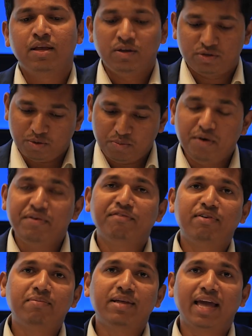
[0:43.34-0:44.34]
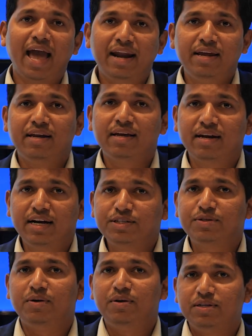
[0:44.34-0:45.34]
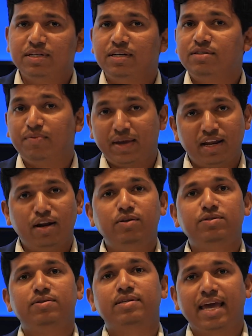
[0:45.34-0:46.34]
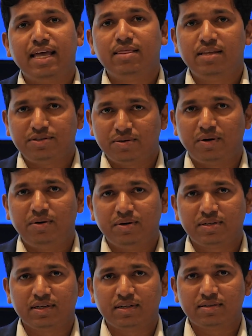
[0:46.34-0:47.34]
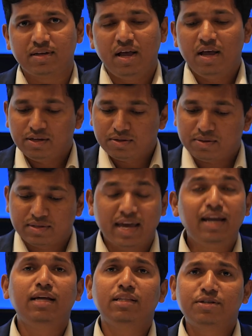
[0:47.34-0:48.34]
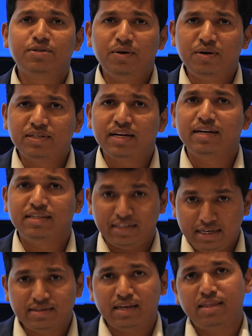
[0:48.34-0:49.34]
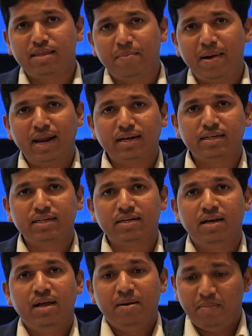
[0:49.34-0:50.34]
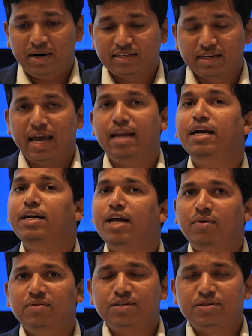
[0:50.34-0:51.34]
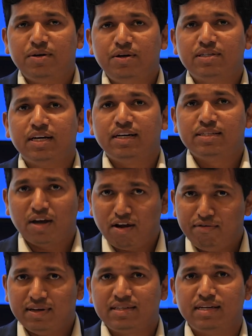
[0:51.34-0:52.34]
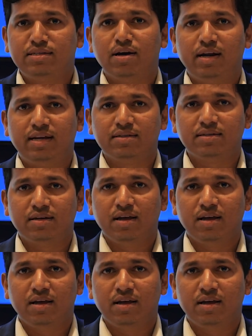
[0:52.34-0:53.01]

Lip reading: So moving from the carrier grade solutions, we can also scale these solutions. So scaling the solution is easy in the market, but scaling down the solution is always a challenge.